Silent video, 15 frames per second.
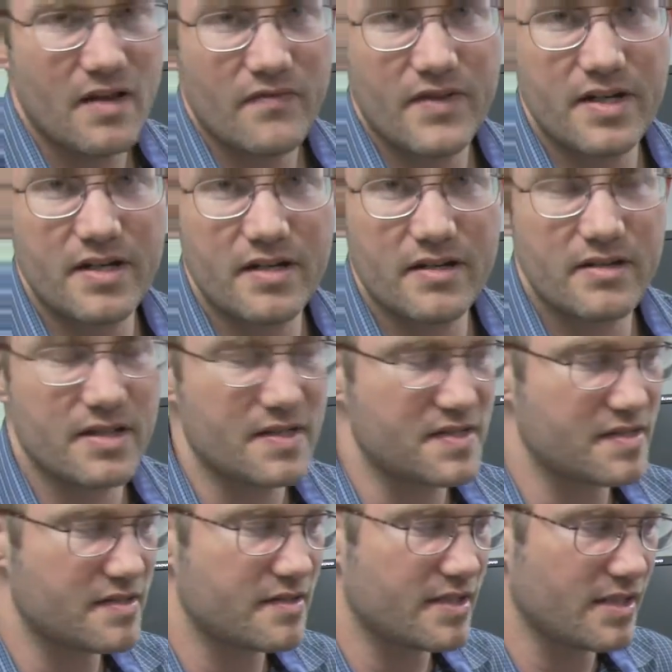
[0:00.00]

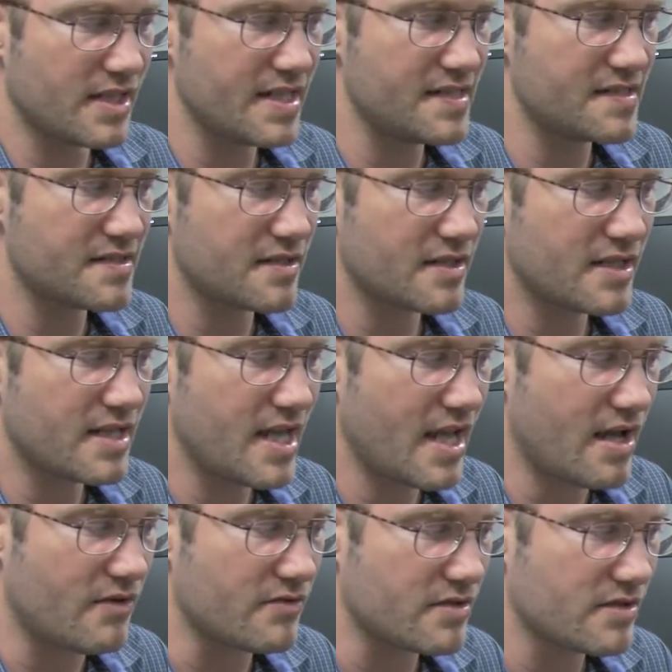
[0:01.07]
the least
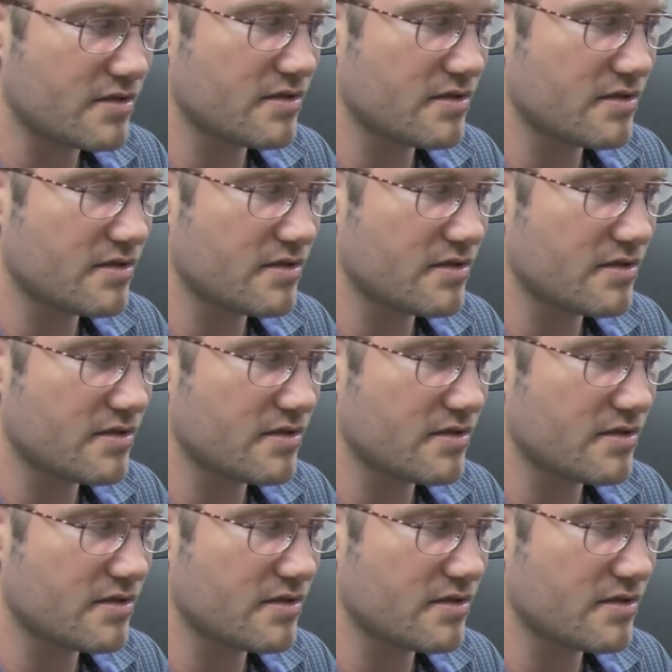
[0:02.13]
count